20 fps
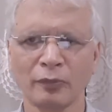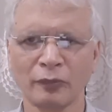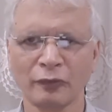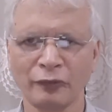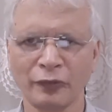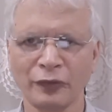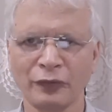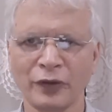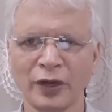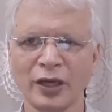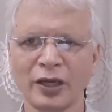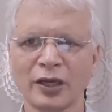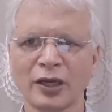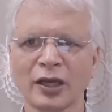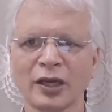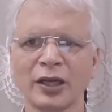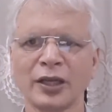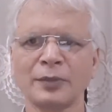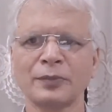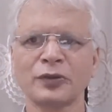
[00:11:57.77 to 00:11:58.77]
15
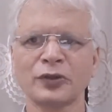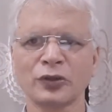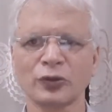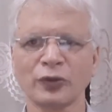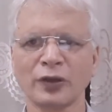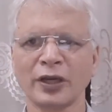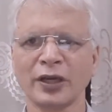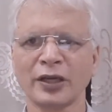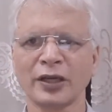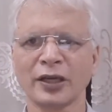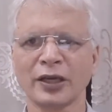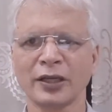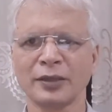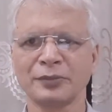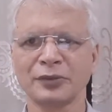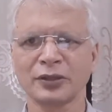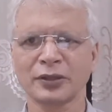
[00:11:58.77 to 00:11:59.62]
times, 20 times,